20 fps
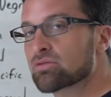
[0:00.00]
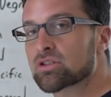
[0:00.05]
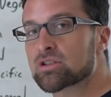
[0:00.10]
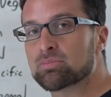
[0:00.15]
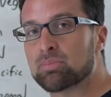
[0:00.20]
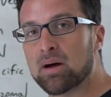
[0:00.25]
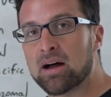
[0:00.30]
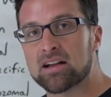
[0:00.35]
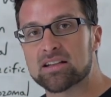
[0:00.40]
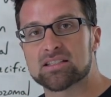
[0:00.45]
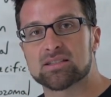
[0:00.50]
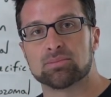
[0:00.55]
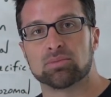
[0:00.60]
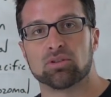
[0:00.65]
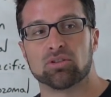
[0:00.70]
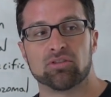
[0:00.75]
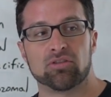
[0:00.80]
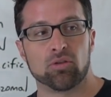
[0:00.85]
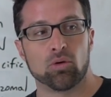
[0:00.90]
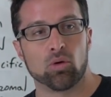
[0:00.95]

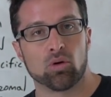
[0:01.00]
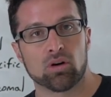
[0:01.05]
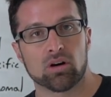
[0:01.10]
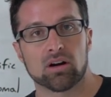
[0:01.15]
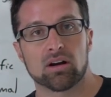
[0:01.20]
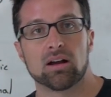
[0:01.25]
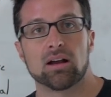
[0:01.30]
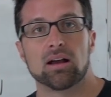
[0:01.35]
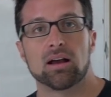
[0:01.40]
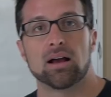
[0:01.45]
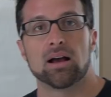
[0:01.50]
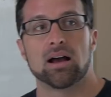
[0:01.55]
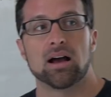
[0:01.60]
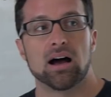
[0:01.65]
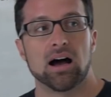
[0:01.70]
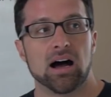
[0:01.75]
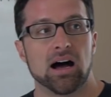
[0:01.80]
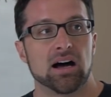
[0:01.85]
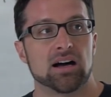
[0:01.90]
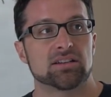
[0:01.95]
responsible for
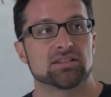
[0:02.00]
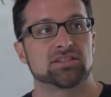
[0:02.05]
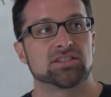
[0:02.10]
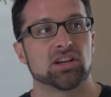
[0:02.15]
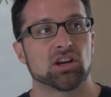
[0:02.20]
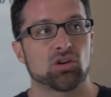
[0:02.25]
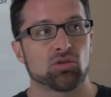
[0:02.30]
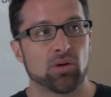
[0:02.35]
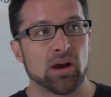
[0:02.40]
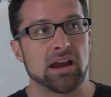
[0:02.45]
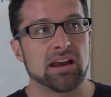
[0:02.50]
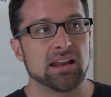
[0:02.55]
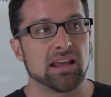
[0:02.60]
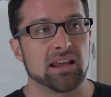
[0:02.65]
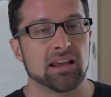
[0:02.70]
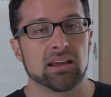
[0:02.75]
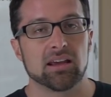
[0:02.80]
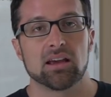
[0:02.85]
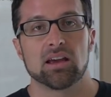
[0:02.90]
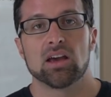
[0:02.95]
uh,
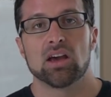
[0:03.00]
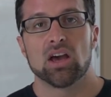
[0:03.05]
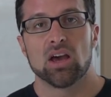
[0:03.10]
degrading